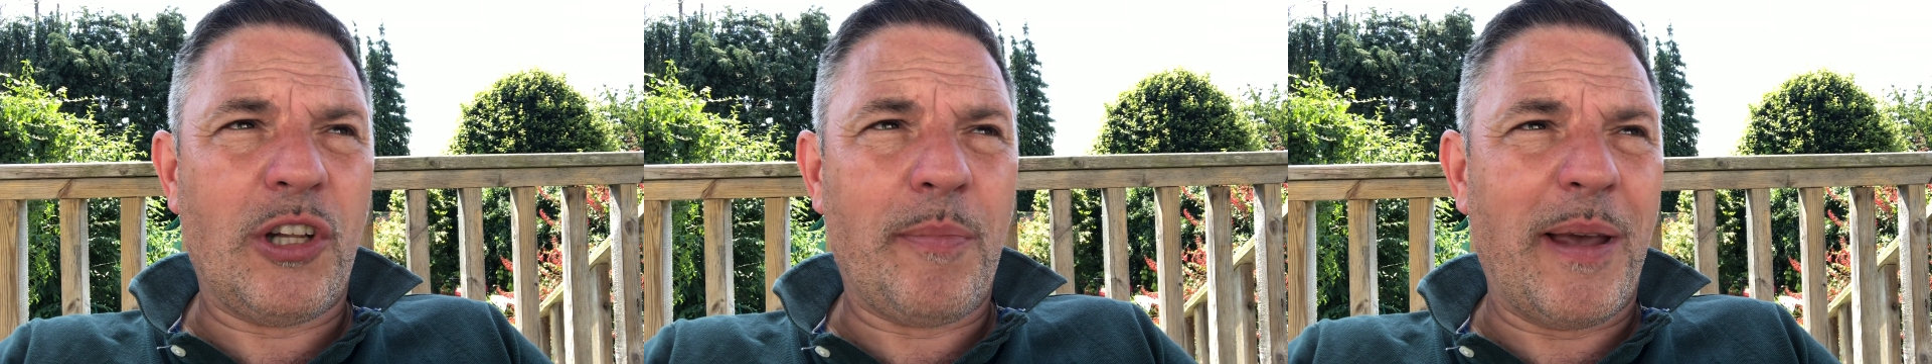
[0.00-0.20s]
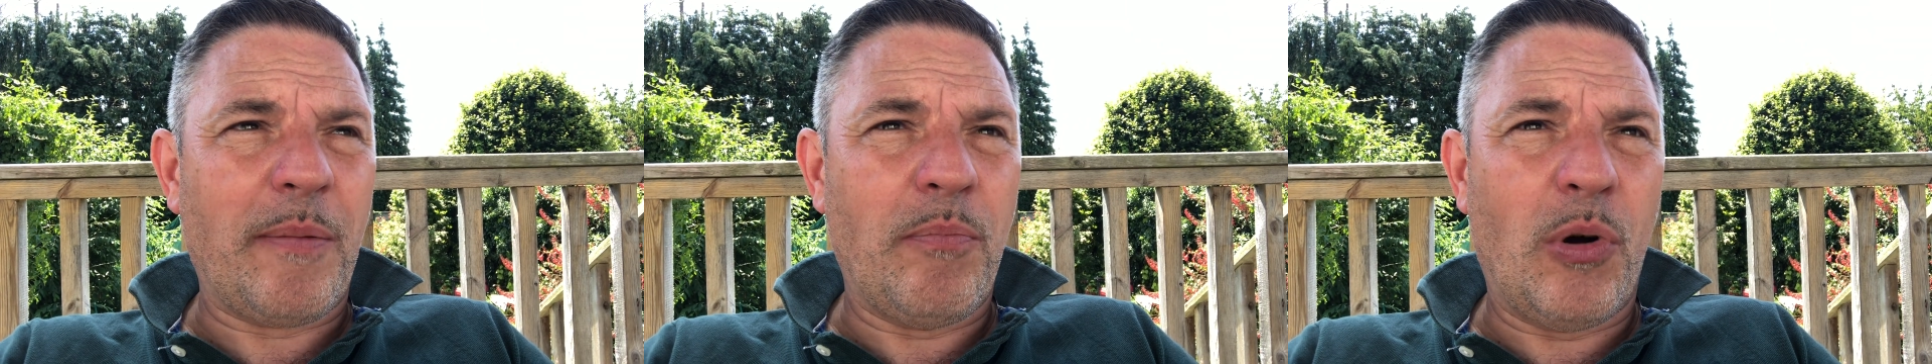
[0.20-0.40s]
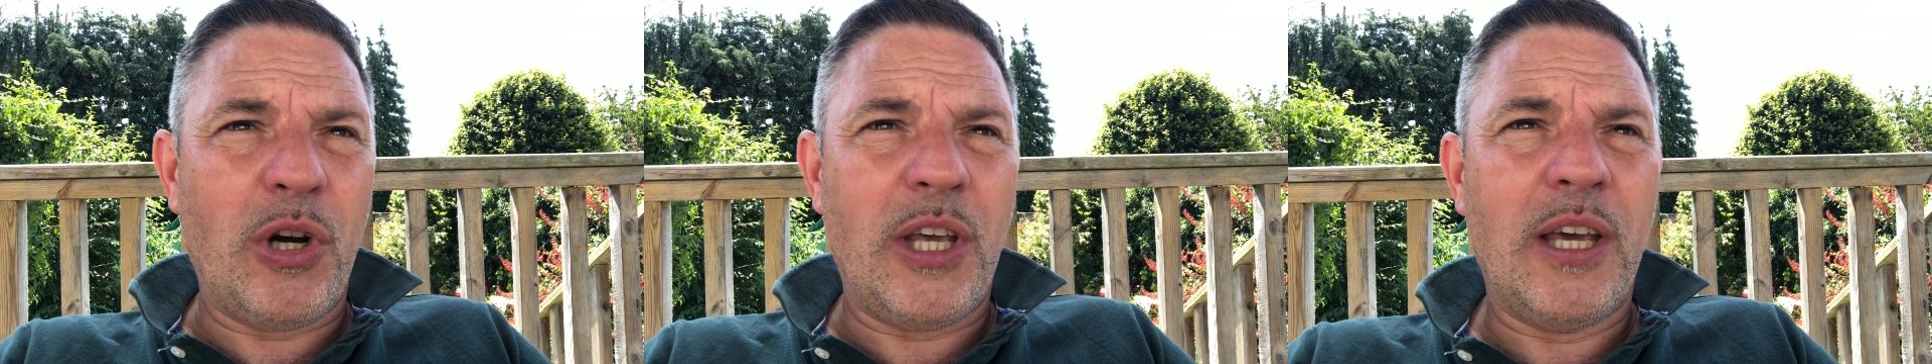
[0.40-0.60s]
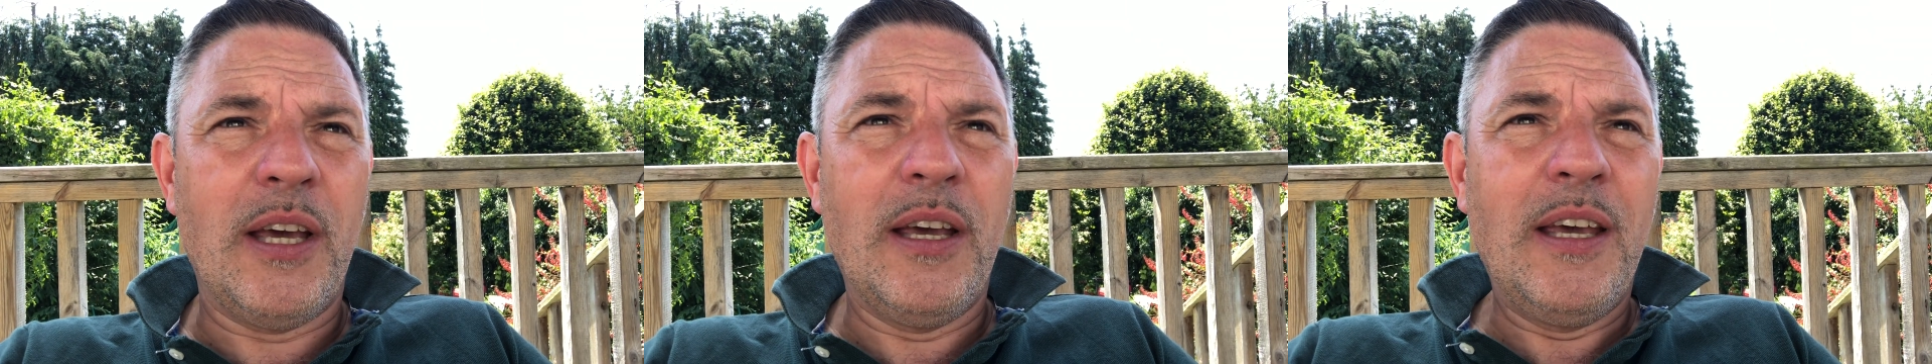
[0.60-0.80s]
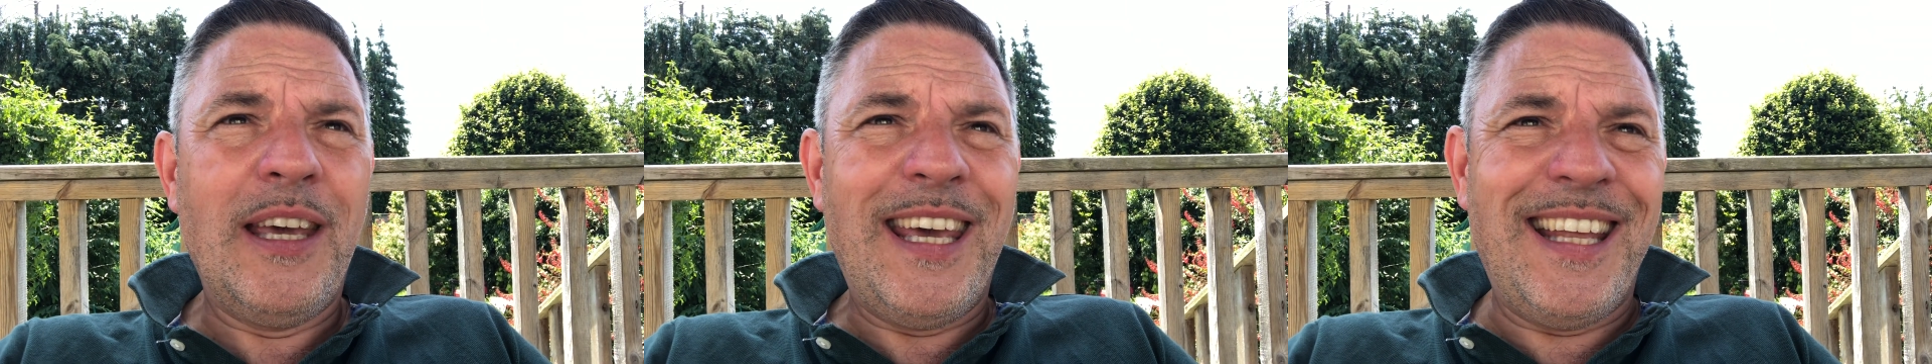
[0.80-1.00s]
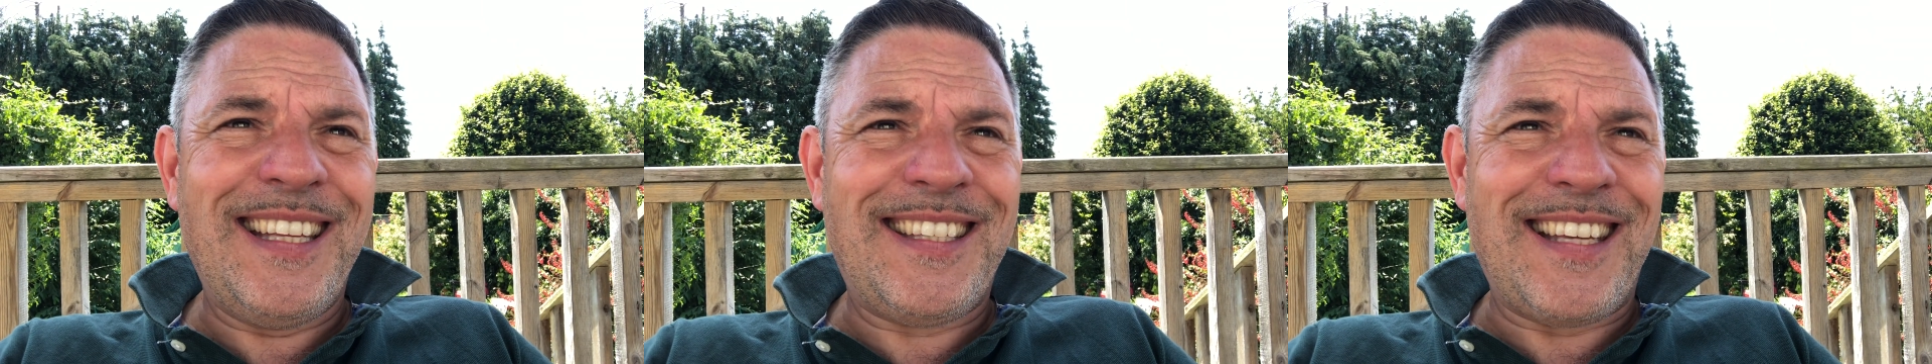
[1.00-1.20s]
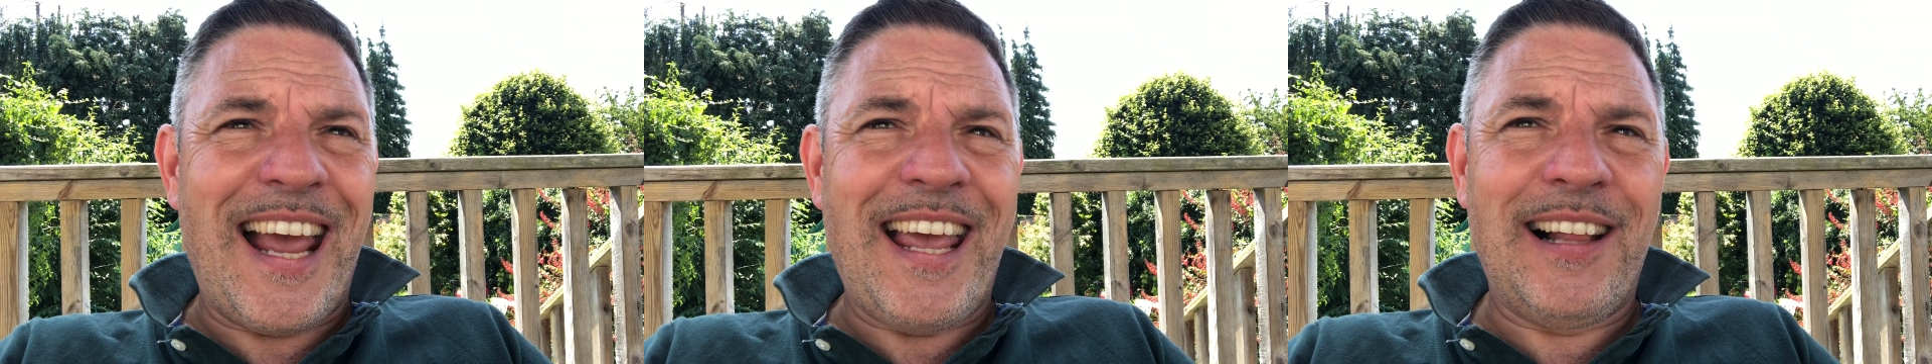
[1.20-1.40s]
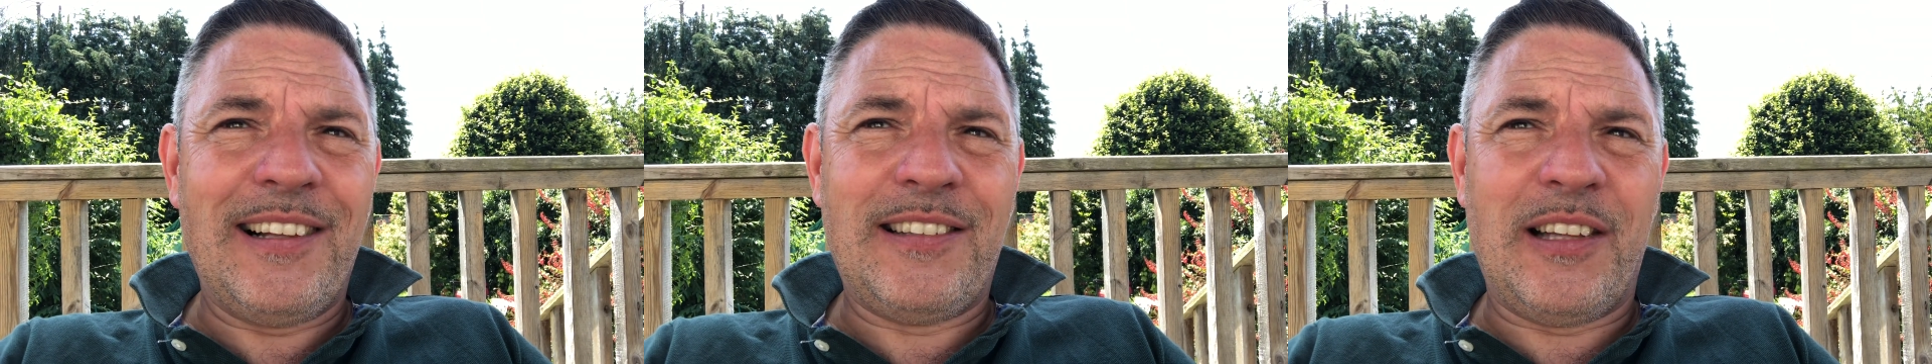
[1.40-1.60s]
to make money in
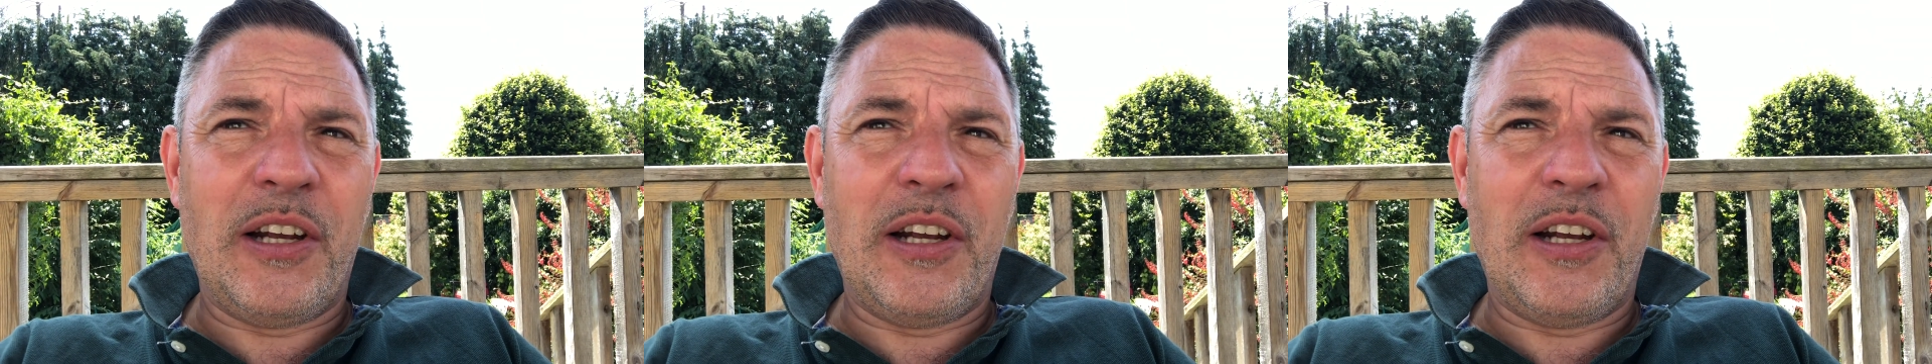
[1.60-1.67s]
sales.